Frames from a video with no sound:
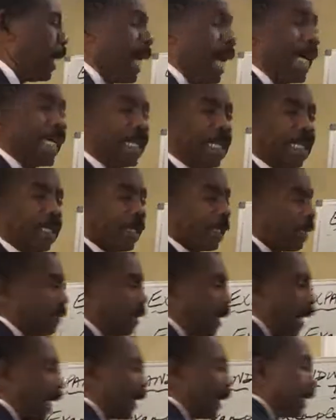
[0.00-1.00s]

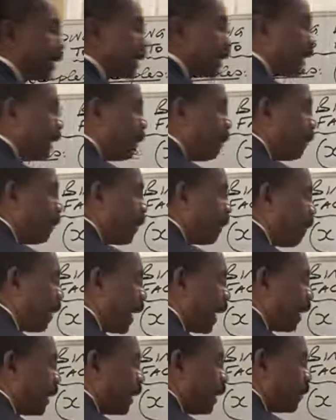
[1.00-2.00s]
I can
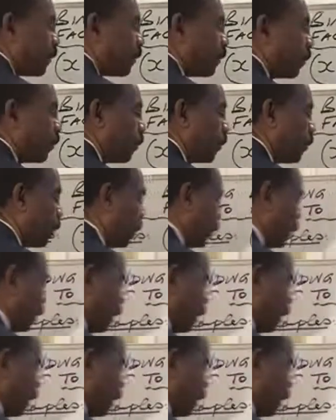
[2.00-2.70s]
simplify these two,